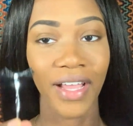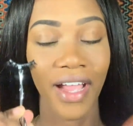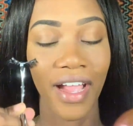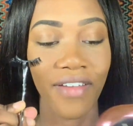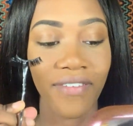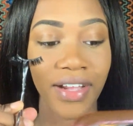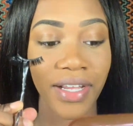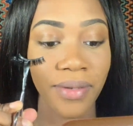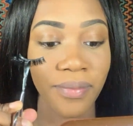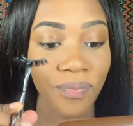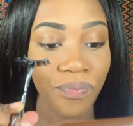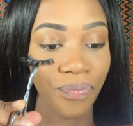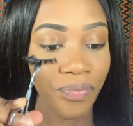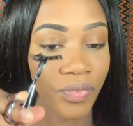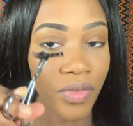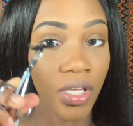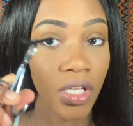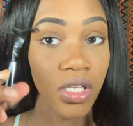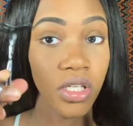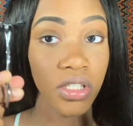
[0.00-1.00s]
Alright,
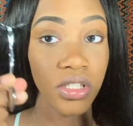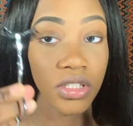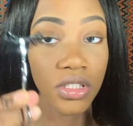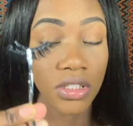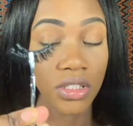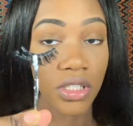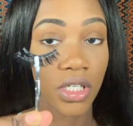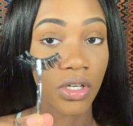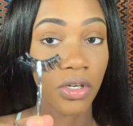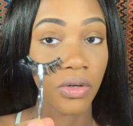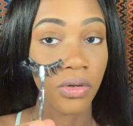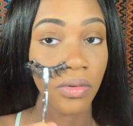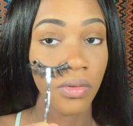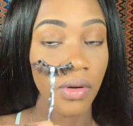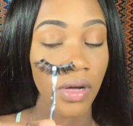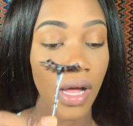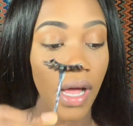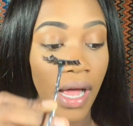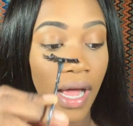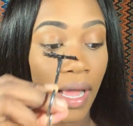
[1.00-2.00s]
so
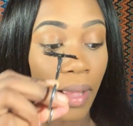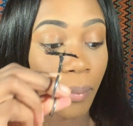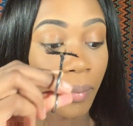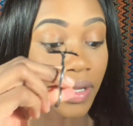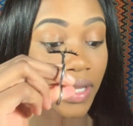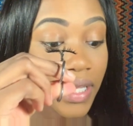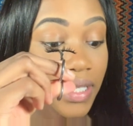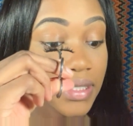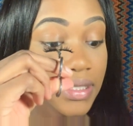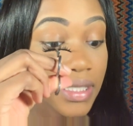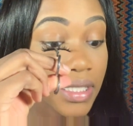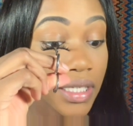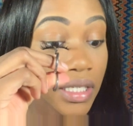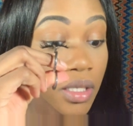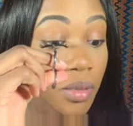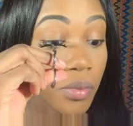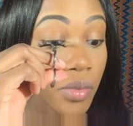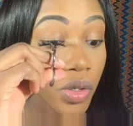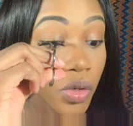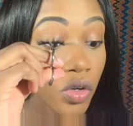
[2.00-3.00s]
I place it in
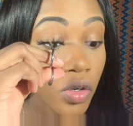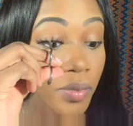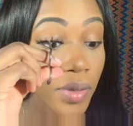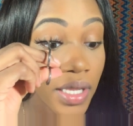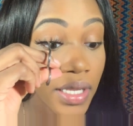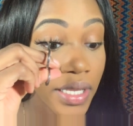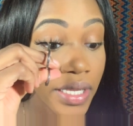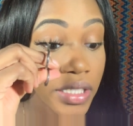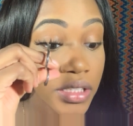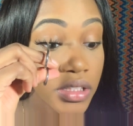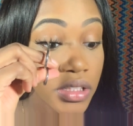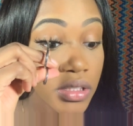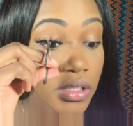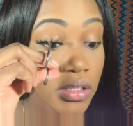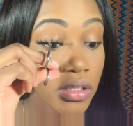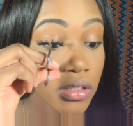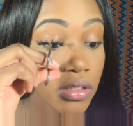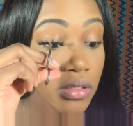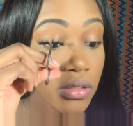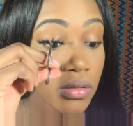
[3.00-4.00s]
the middle of my
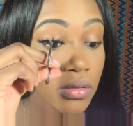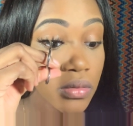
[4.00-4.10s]
lashes.